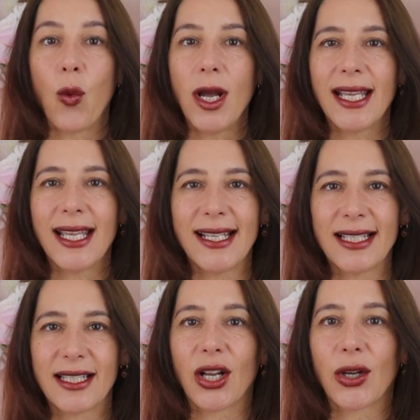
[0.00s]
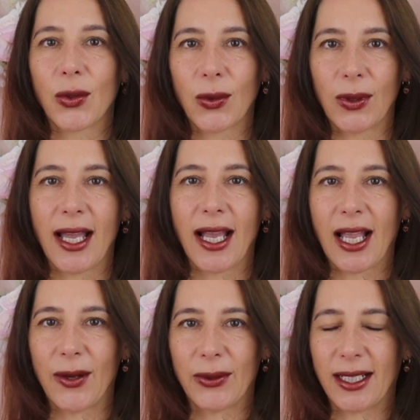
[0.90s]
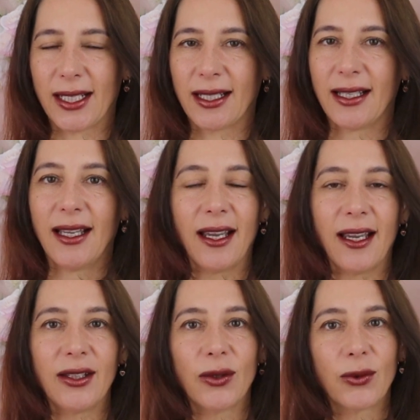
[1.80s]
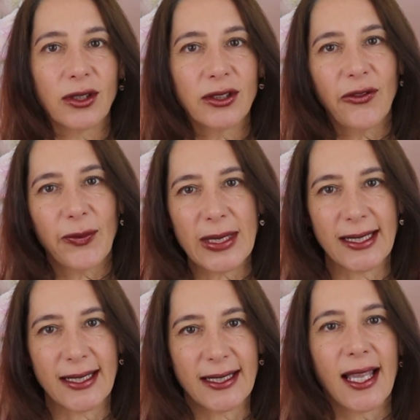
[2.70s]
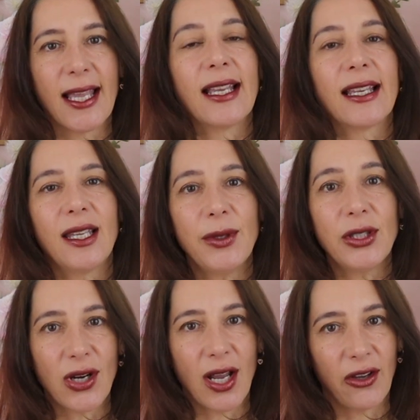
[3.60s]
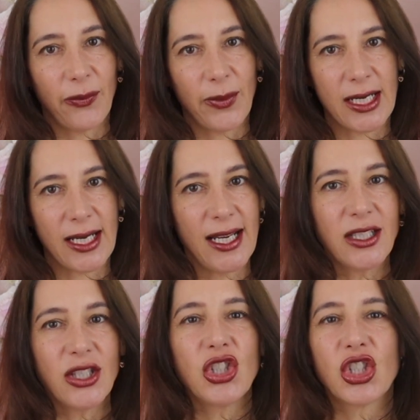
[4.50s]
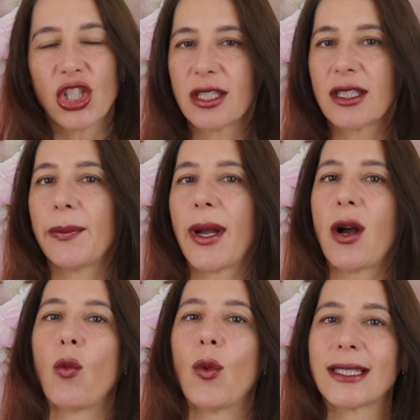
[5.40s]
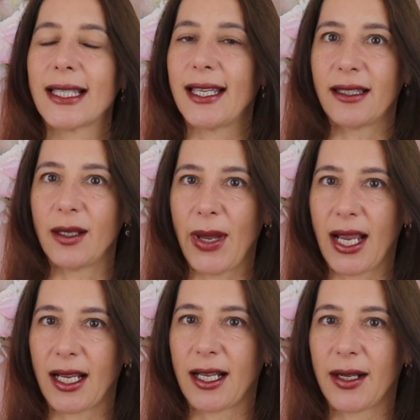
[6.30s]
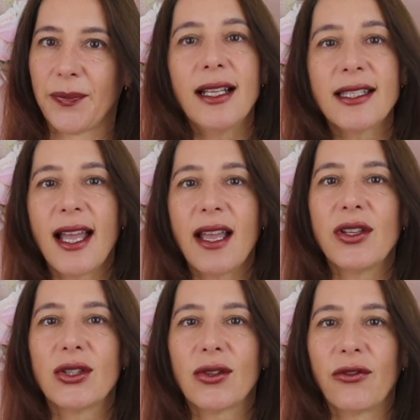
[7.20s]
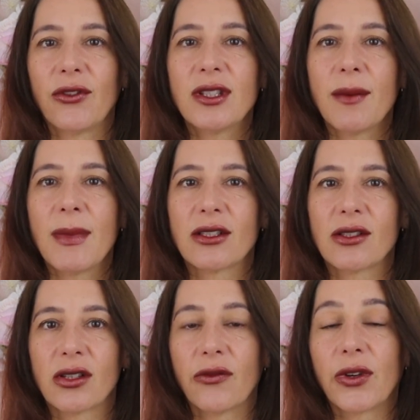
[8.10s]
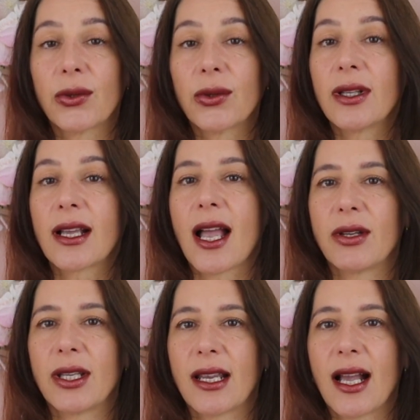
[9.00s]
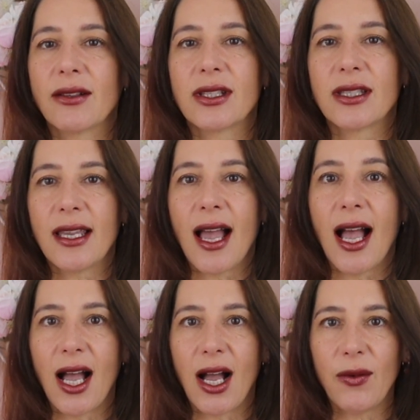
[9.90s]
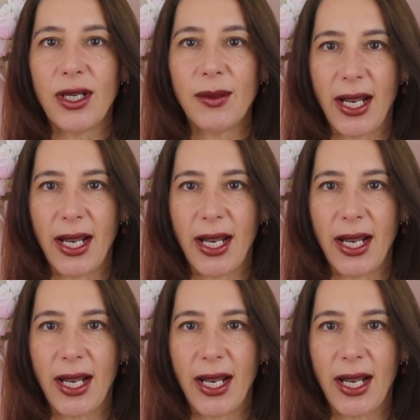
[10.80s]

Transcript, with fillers: what is accrual accounting? In the world of business, keeping track of money isn't just about what's in the bank. Let's dive into the fundamentals of accrual accounting and see how it